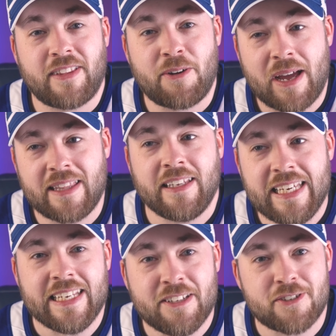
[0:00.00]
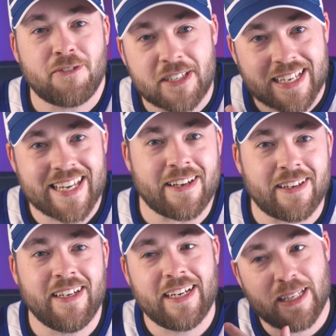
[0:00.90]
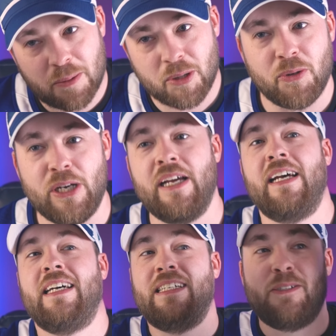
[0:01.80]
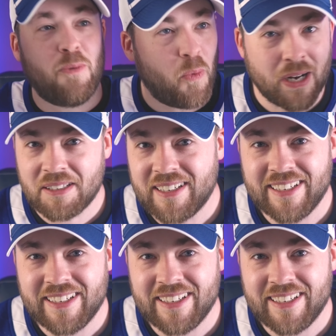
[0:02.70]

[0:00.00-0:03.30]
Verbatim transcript: They had the lead in the series again, and they blew it. What?